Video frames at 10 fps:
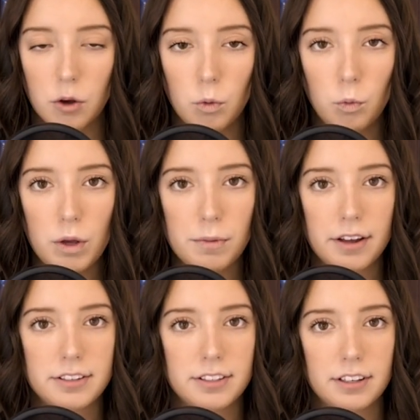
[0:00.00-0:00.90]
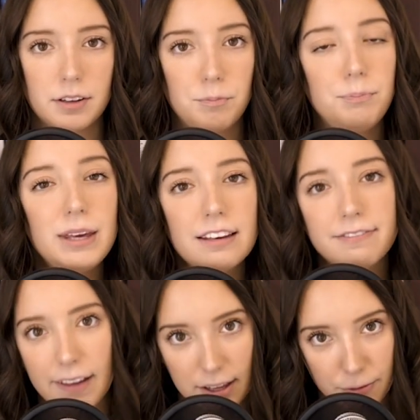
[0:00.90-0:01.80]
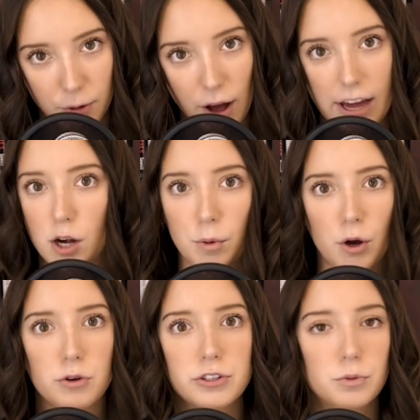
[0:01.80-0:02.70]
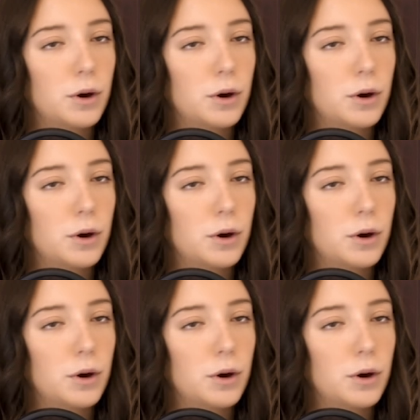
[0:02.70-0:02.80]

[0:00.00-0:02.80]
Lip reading: We must be faithful at our posts,